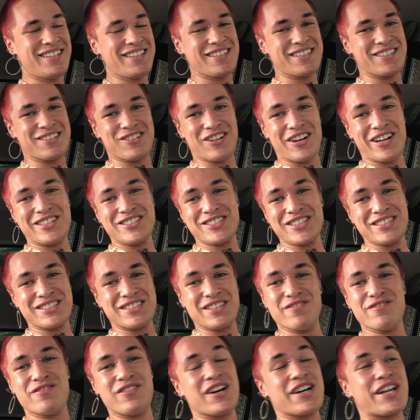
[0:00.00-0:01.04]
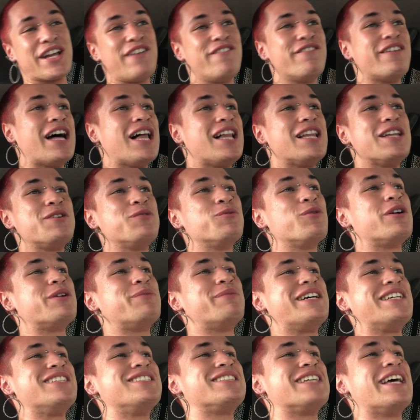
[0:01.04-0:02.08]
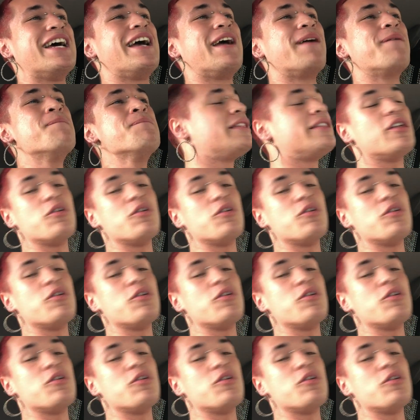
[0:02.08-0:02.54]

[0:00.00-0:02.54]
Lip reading: Grindr isn't fucking valid, what am I saying?